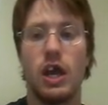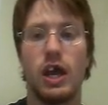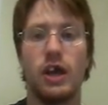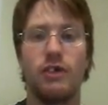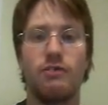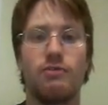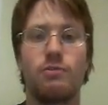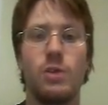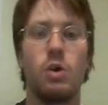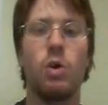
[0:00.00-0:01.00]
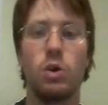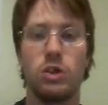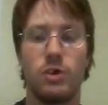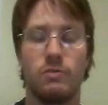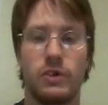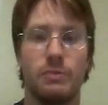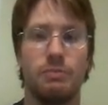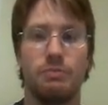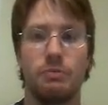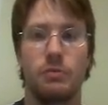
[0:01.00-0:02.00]
holdover
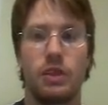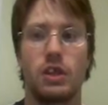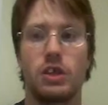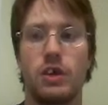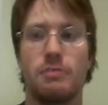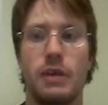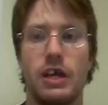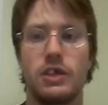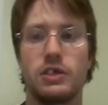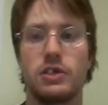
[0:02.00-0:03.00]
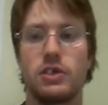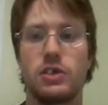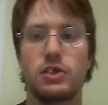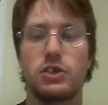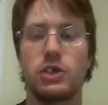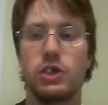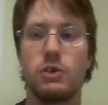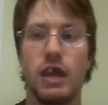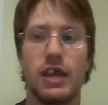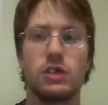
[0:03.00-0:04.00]
compared
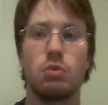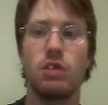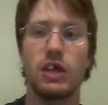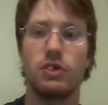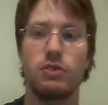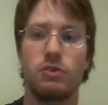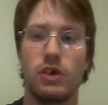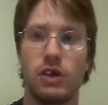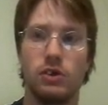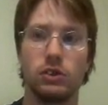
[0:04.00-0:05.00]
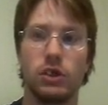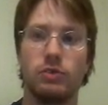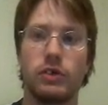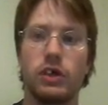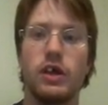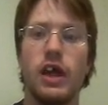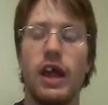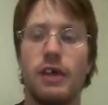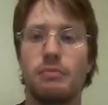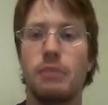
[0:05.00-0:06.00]
to a 23 holdover,
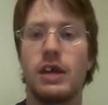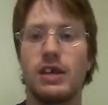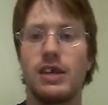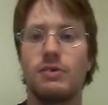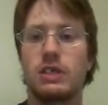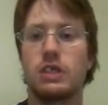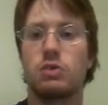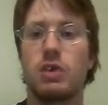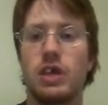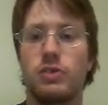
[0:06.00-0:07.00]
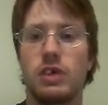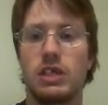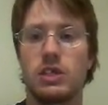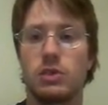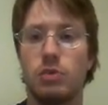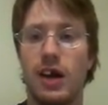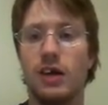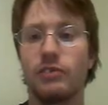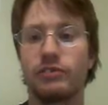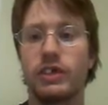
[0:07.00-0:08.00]
but it was a
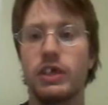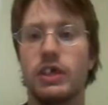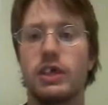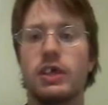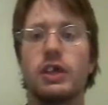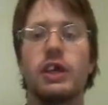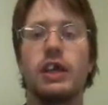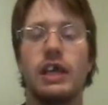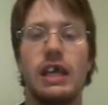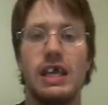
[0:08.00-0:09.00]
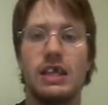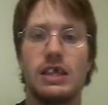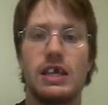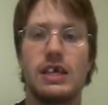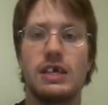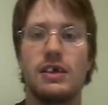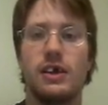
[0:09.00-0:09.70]
23-12 in the